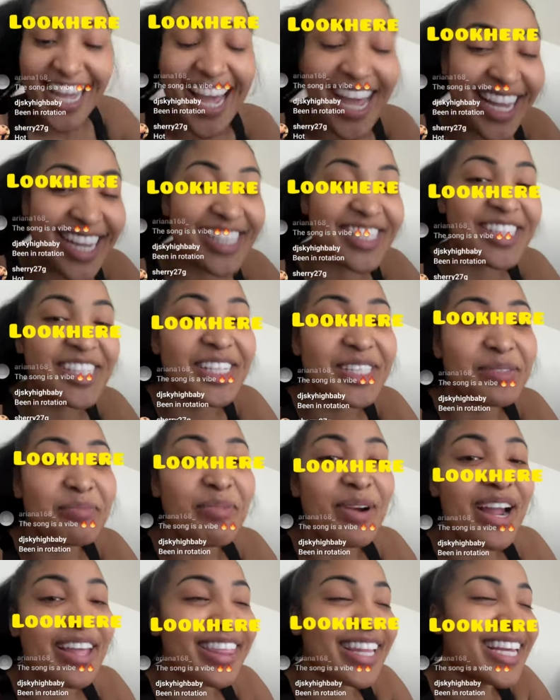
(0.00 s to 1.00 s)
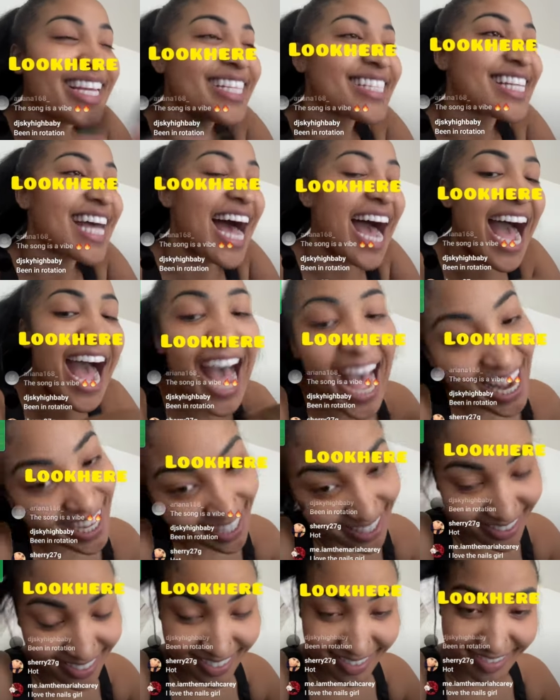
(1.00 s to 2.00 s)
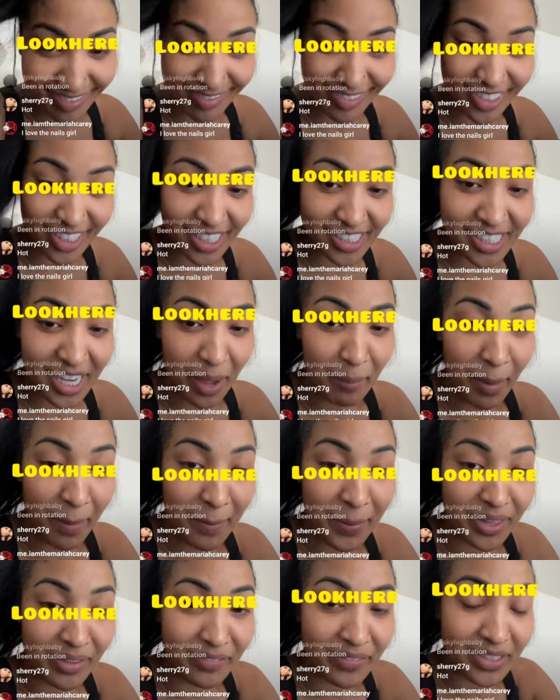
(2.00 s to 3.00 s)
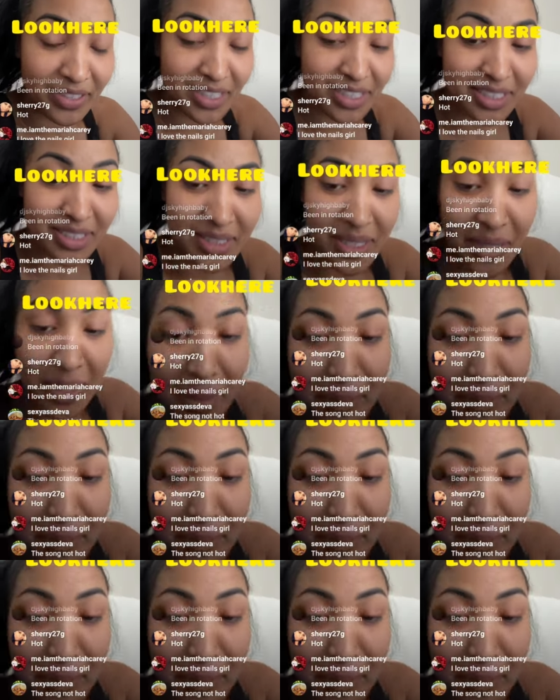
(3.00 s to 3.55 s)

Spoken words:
Because this breath is hot. Just like my motherfucking